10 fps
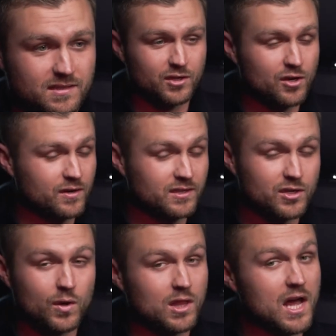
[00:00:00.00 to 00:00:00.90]
you don't need
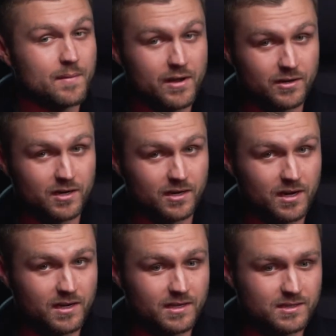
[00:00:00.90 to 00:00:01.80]
to know a lot about your
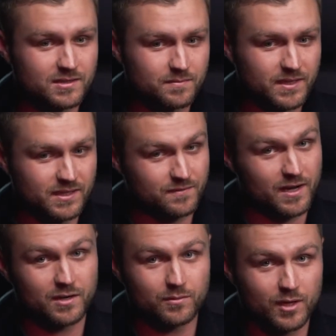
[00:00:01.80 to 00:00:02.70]
target audience, because
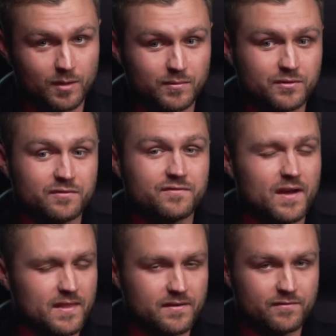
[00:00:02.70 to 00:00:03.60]
Vidar will help you
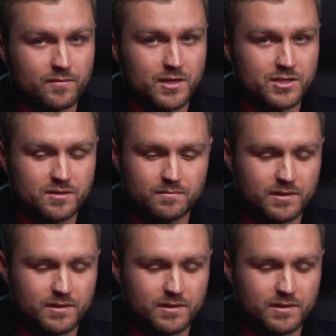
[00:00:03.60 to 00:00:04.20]
find that information.